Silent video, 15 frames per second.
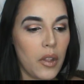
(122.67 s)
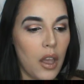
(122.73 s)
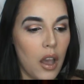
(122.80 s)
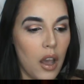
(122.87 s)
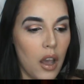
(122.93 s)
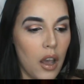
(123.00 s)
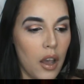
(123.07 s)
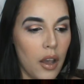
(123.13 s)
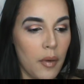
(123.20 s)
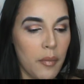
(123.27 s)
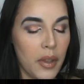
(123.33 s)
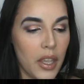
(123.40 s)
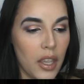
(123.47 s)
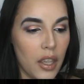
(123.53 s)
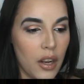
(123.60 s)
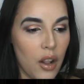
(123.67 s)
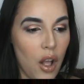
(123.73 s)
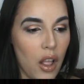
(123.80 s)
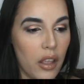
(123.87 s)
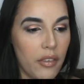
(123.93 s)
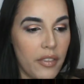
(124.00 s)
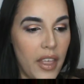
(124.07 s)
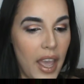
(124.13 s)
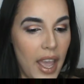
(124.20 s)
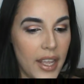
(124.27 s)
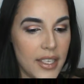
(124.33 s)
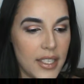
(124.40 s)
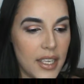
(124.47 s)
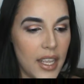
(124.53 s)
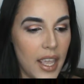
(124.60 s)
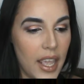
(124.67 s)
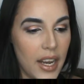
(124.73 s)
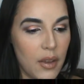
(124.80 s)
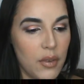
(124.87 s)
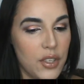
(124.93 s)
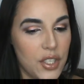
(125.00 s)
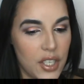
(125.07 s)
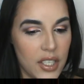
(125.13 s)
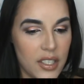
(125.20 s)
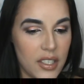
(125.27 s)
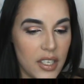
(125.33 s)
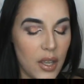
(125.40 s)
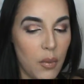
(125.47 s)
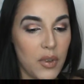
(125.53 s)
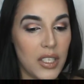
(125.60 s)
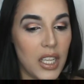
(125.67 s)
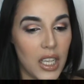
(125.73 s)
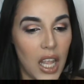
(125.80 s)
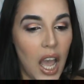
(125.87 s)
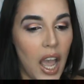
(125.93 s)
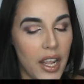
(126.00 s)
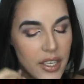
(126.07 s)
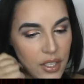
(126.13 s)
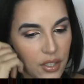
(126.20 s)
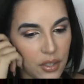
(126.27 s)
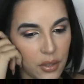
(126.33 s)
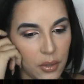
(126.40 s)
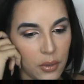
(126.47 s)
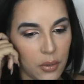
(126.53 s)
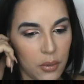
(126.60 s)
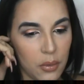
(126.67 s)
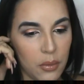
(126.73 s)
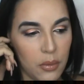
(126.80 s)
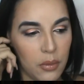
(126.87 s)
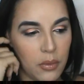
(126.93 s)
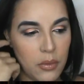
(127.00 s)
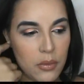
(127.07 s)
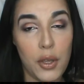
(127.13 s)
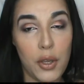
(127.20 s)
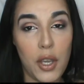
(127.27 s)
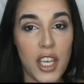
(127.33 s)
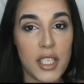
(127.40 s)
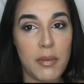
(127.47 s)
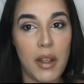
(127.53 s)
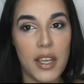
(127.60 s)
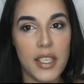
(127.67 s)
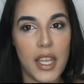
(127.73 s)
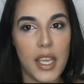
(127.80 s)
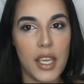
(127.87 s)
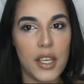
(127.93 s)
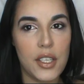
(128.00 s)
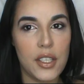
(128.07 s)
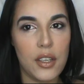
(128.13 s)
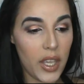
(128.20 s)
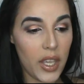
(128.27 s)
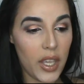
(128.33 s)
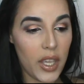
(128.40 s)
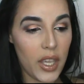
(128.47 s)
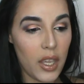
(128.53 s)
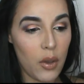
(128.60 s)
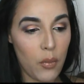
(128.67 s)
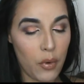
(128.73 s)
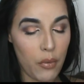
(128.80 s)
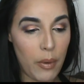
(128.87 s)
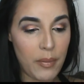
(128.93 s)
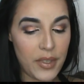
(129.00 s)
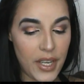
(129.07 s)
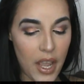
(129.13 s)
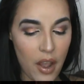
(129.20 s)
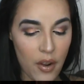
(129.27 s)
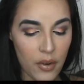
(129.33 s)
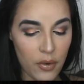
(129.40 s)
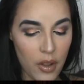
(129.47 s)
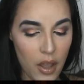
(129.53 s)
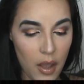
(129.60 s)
and all of that. And it was a lot for you guys to probably take in too. We were ripped down.